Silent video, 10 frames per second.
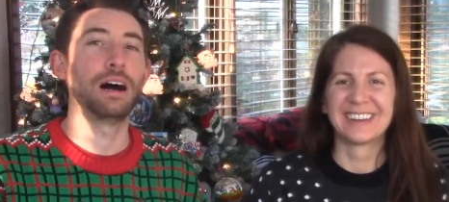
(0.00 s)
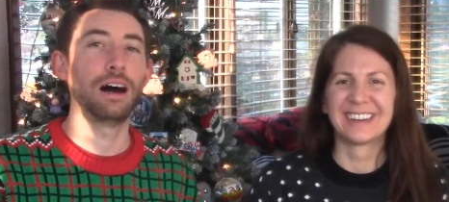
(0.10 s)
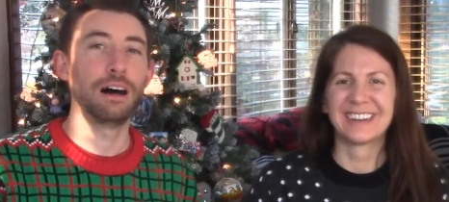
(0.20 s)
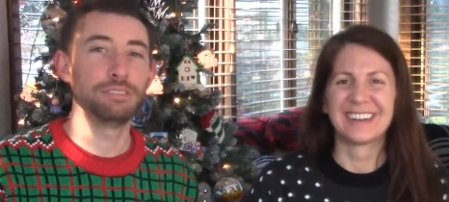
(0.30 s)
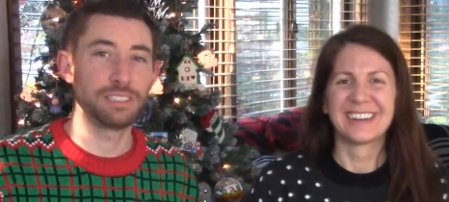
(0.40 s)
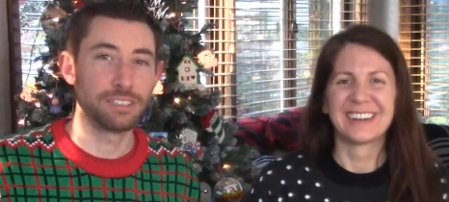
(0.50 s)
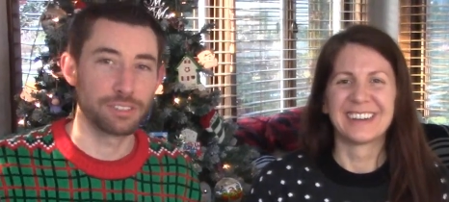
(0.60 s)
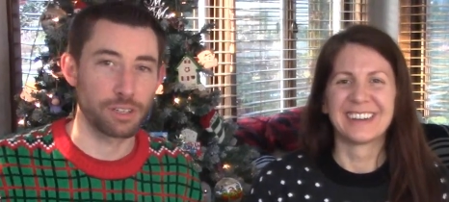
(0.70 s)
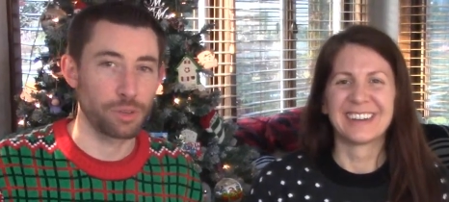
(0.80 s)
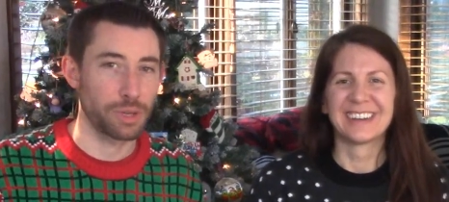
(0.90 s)
Speaker 1: Uh, obviously,
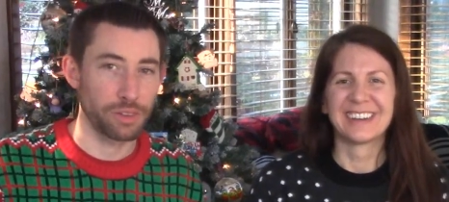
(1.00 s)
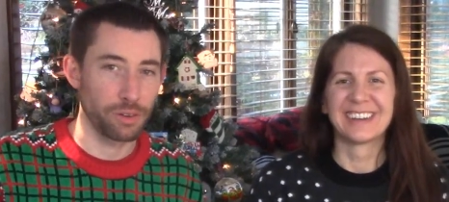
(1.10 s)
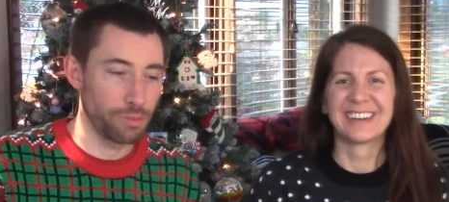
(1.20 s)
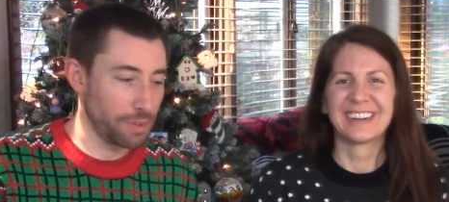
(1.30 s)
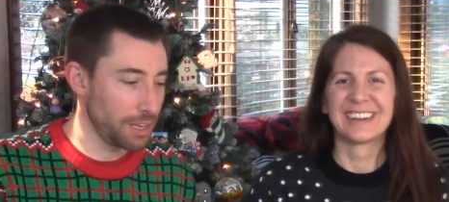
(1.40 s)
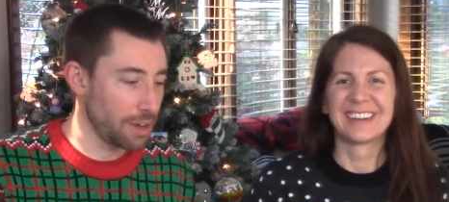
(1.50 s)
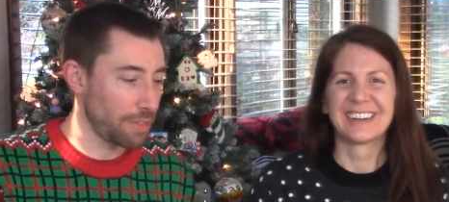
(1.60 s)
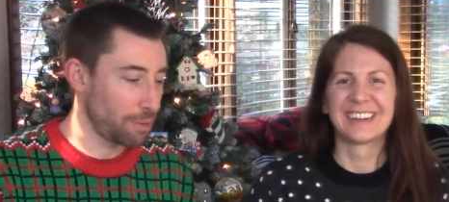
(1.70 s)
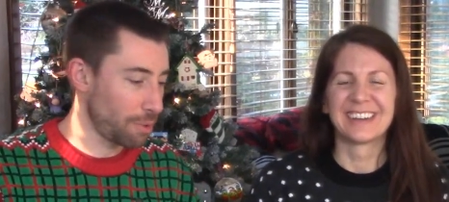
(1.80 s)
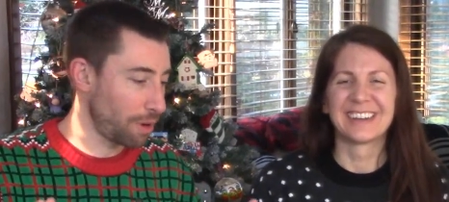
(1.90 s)
here's a quick little
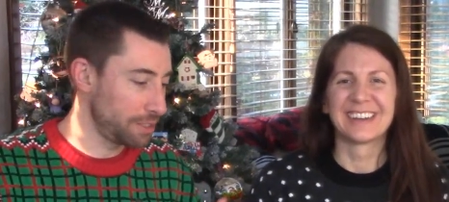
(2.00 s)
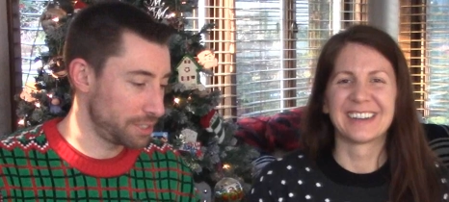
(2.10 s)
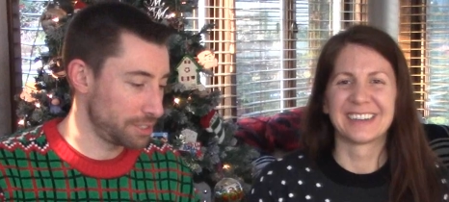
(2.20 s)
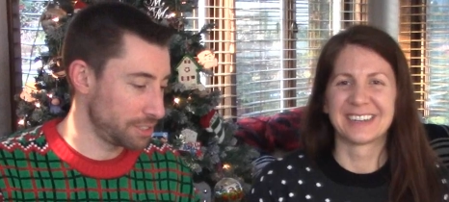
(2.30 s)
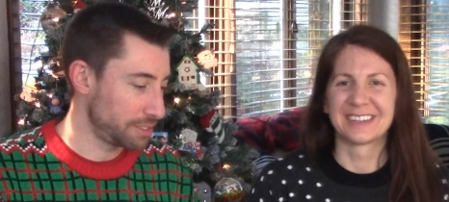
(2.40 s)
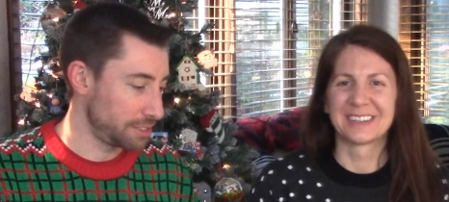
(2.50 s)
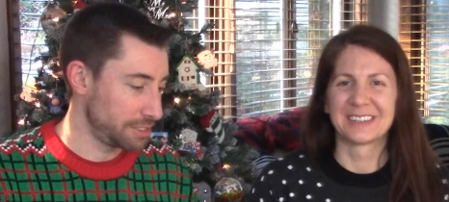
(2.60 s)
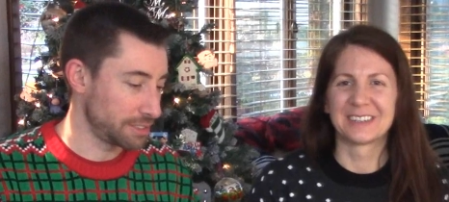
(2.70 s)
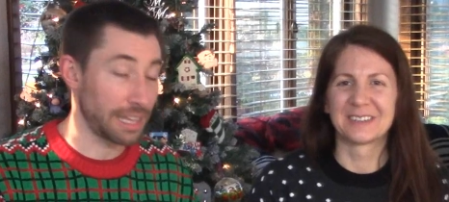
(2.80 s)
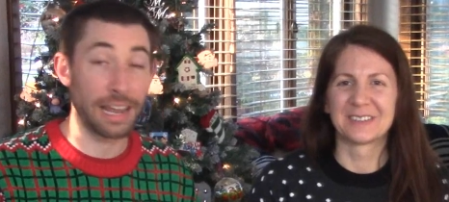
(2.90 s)
video that we wanted to just
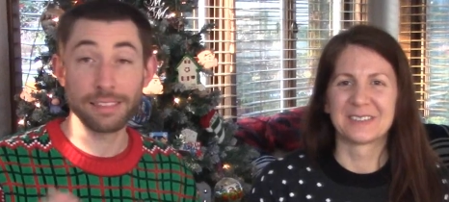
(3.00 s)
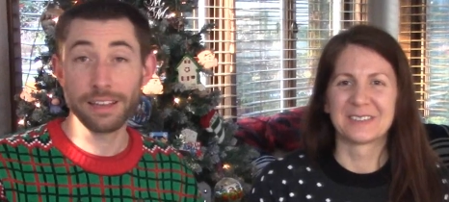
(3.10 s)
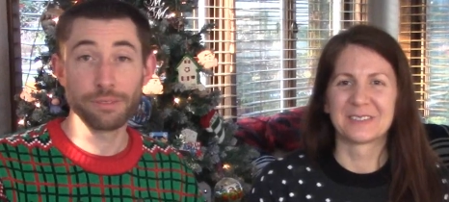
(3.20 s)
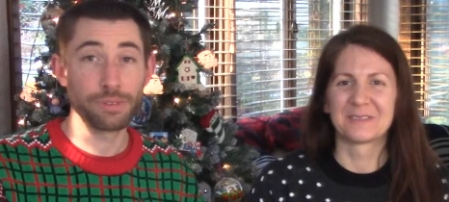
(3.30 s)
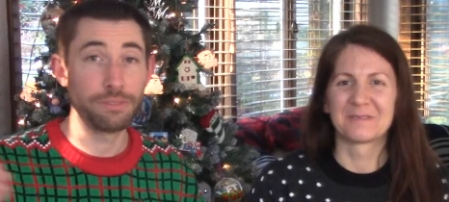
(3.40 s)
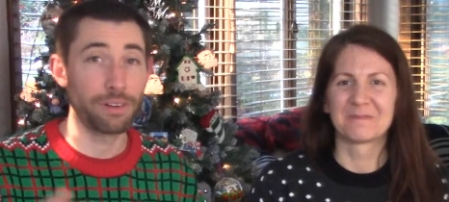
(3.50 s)
just get out there in front of